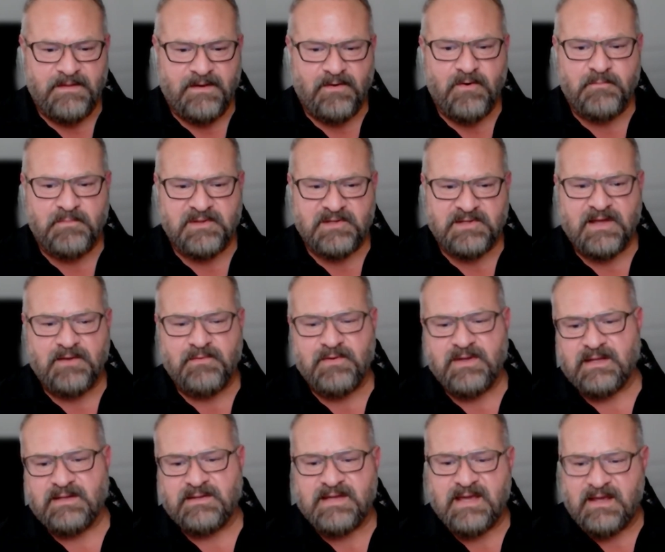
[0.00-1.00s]
the hope is that
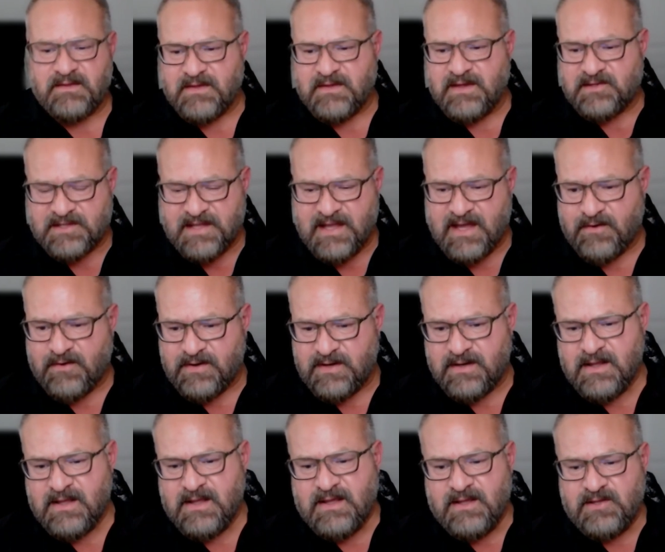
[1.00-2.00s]
we can take this now and